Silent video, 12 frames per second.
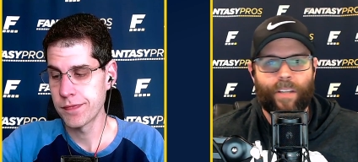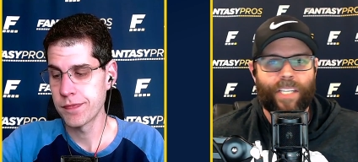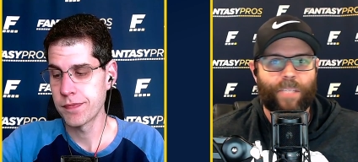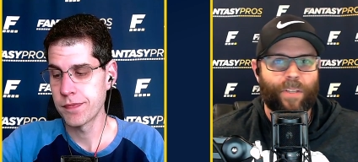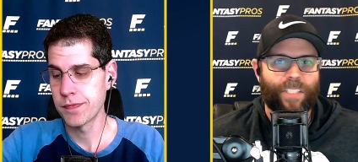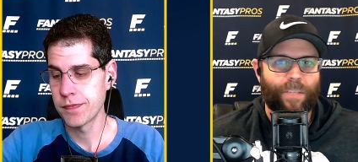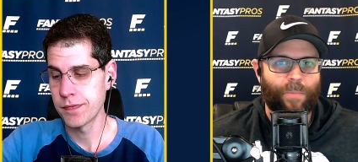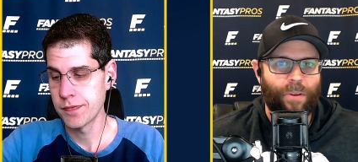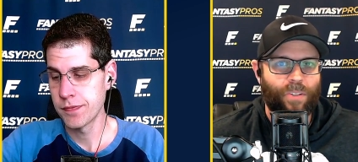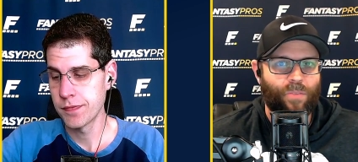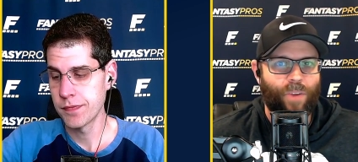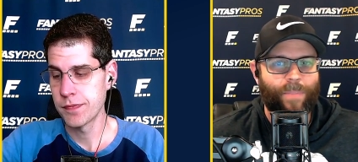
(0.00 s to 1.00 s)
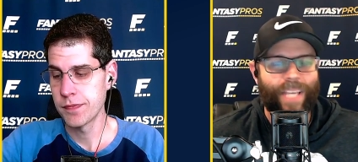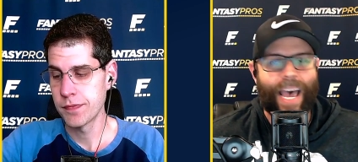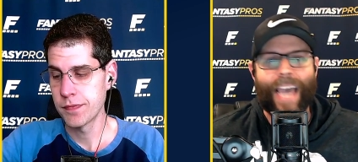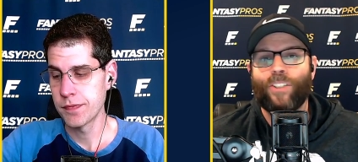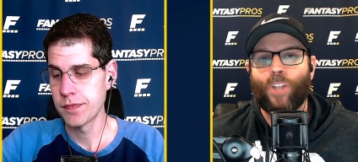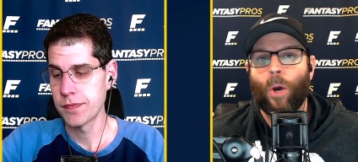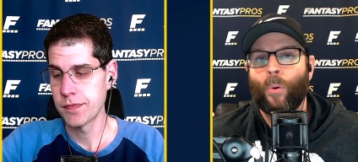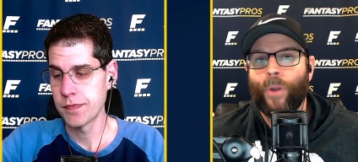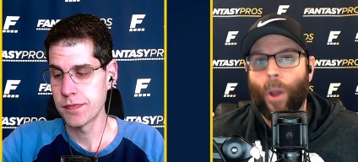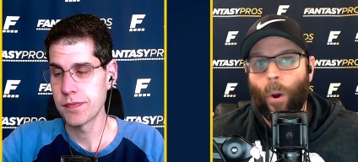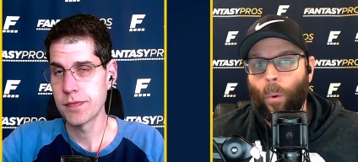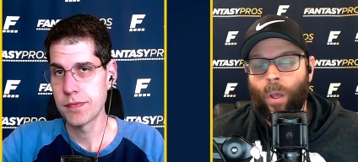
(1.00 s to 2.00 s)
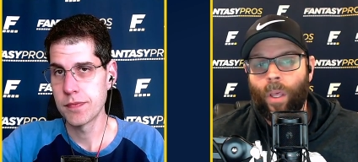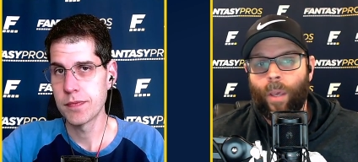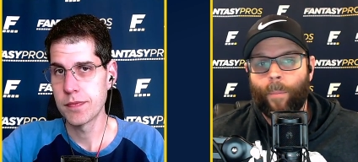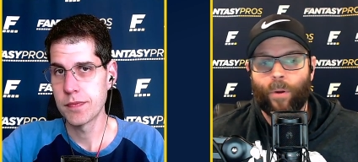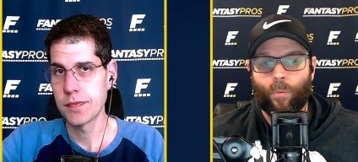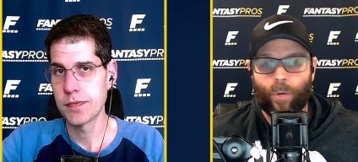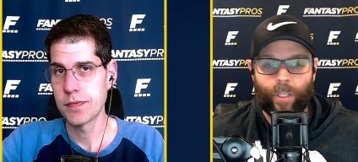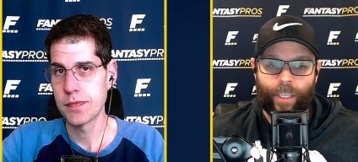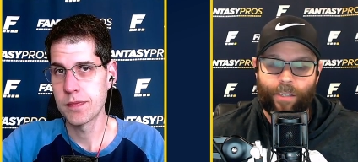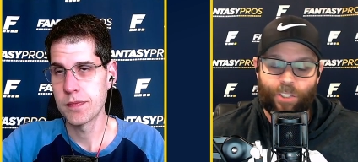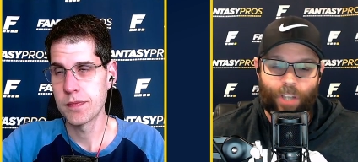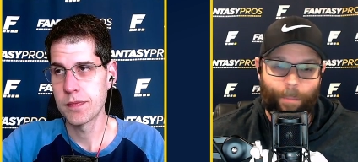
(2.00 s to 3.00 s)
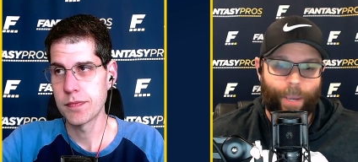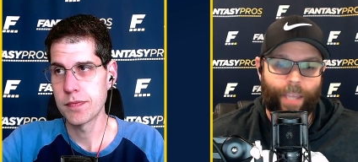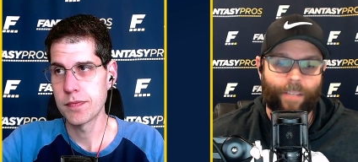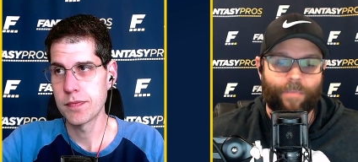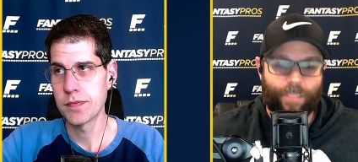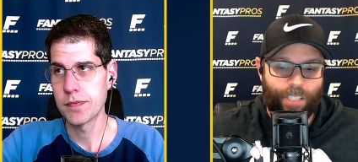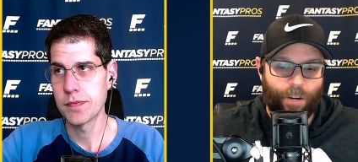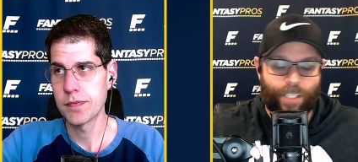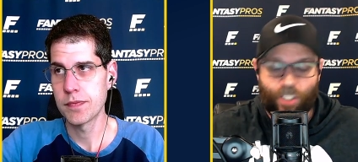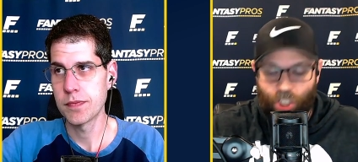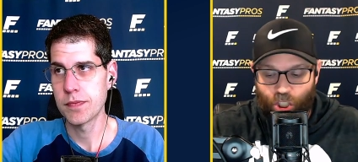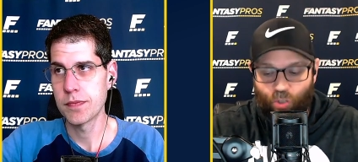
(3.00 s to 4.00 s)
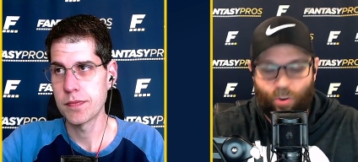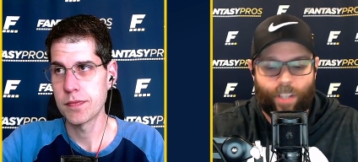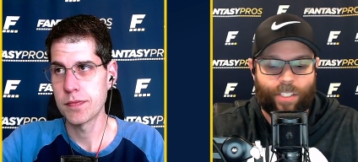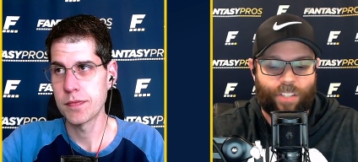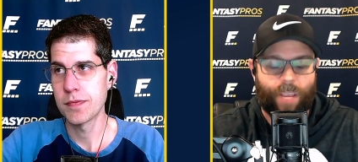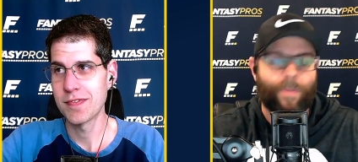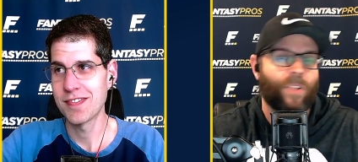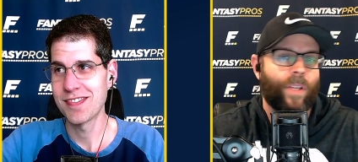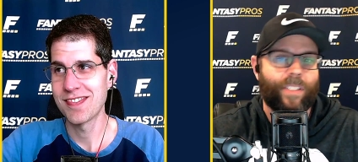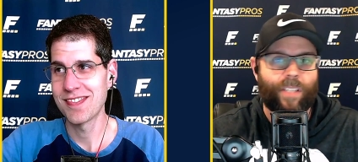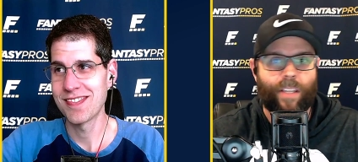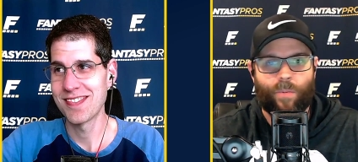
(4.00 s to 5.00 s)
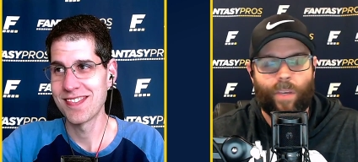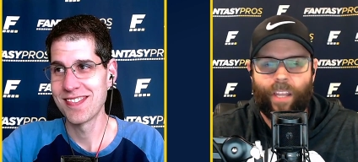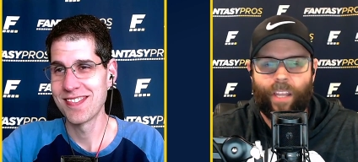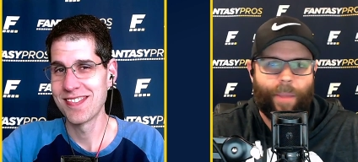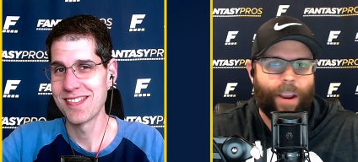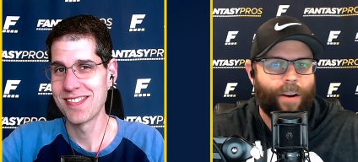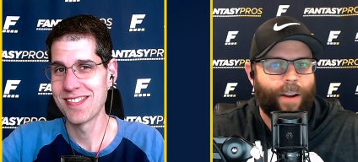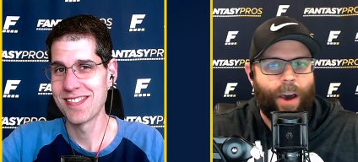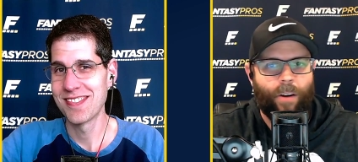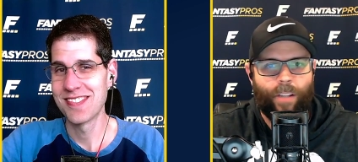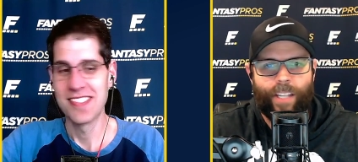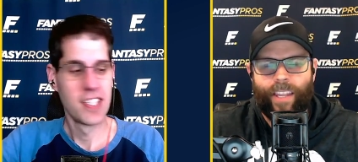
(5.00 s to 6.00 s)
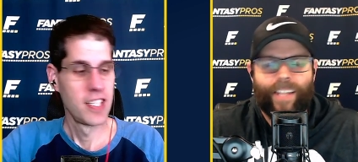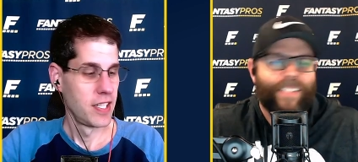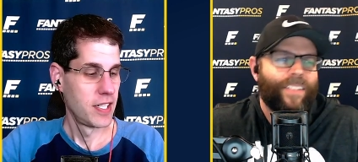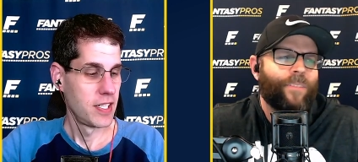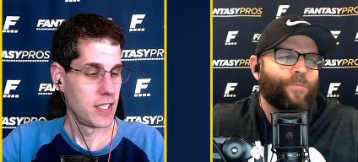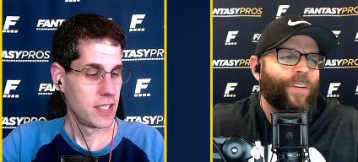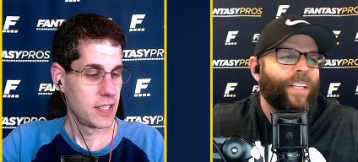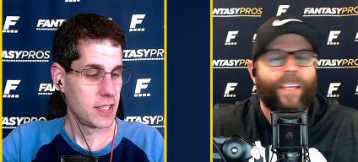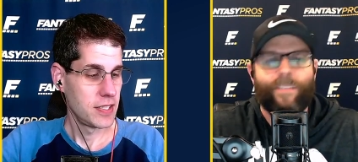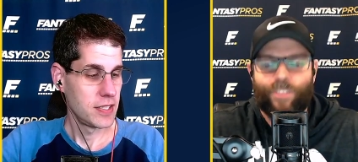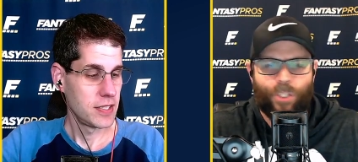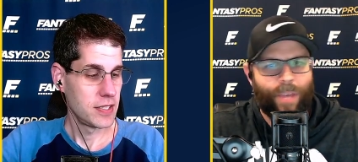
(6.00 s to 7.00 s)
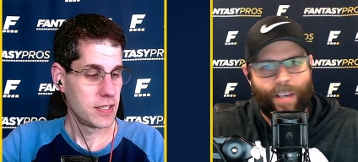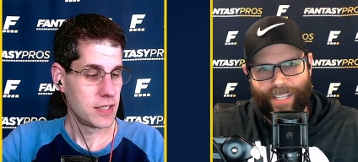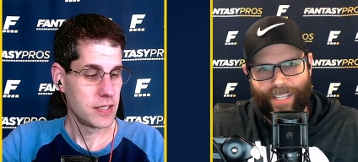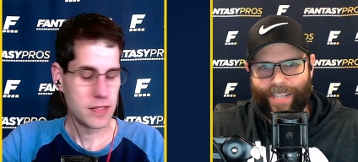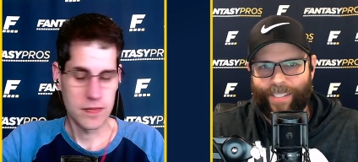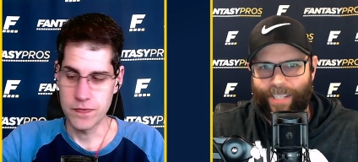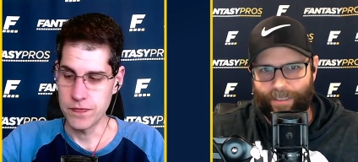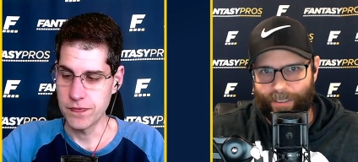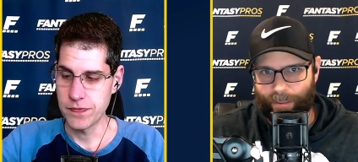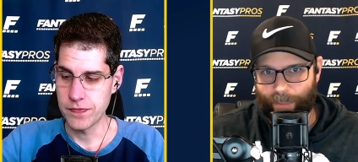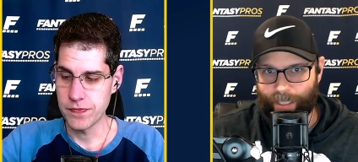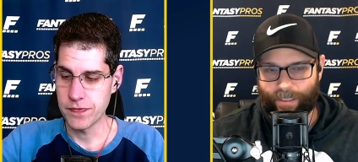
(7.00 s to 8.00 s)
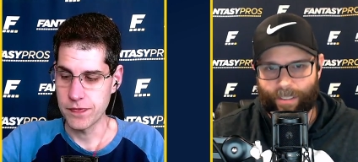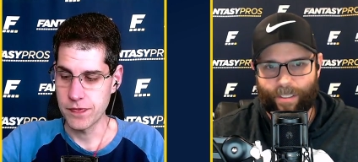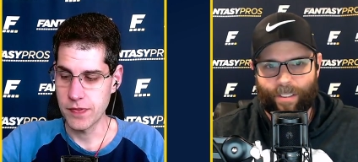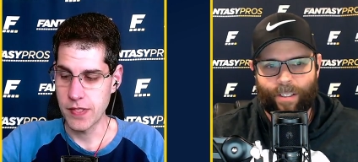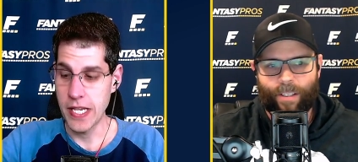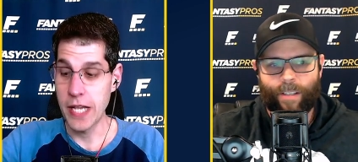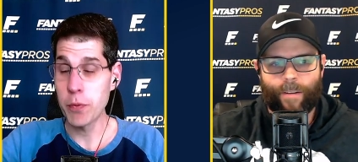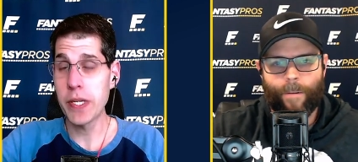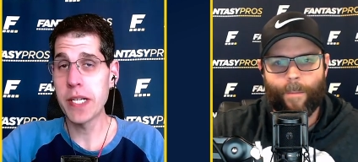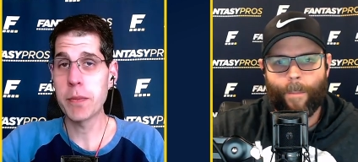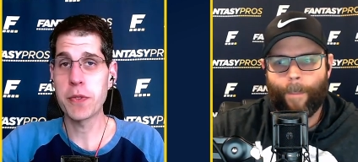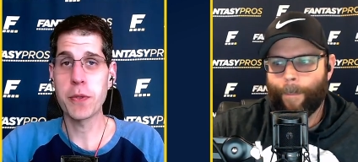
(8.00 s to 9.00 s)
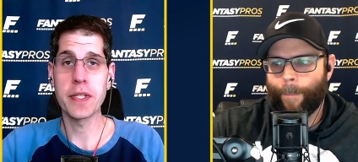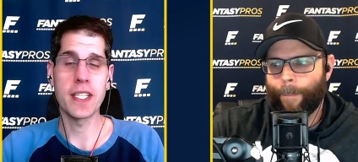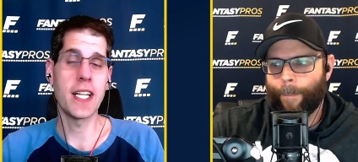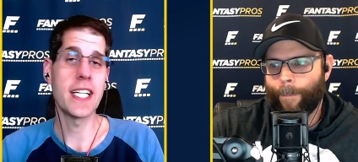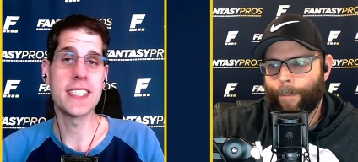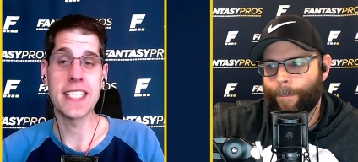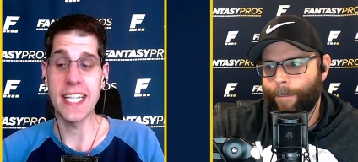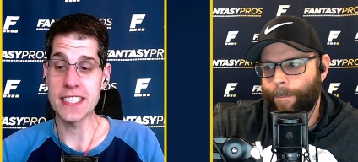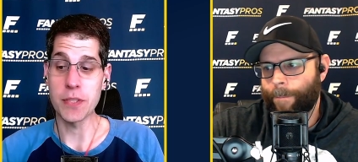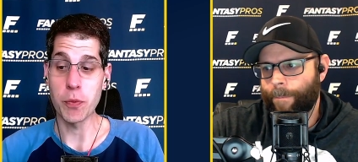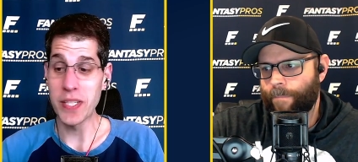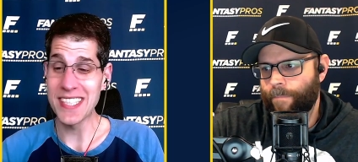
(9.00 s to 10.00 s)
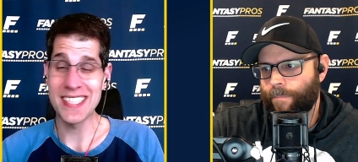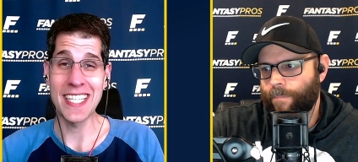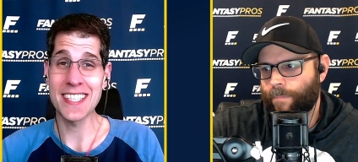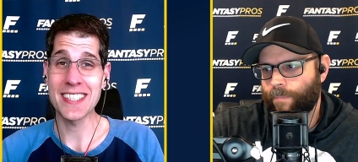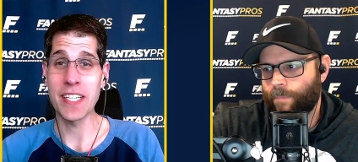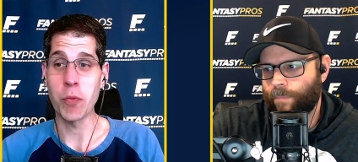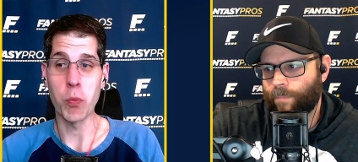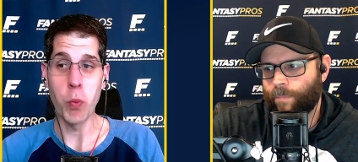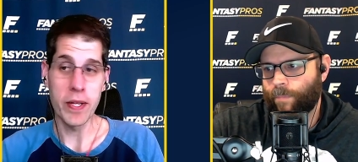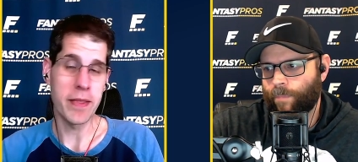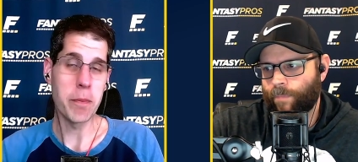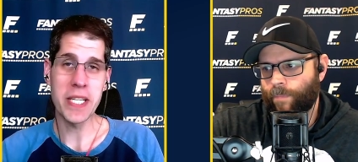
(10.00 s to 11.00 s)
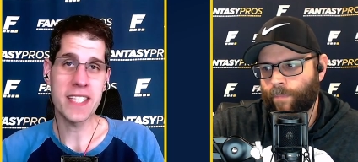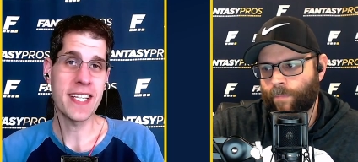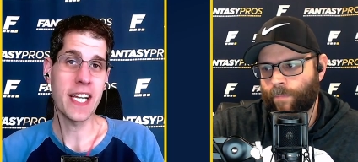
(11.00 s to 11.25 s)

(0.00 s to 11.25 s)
Speaker 1: Do they split some of those reps? I don't know. But really, Sean Payton, seriously, just trust Jameis Winston this week. Let him air
Speaker 2: it out. Let, let us relive two thousand nineteen a little bit. And reading between the lines, Tags, it really sounds like what the big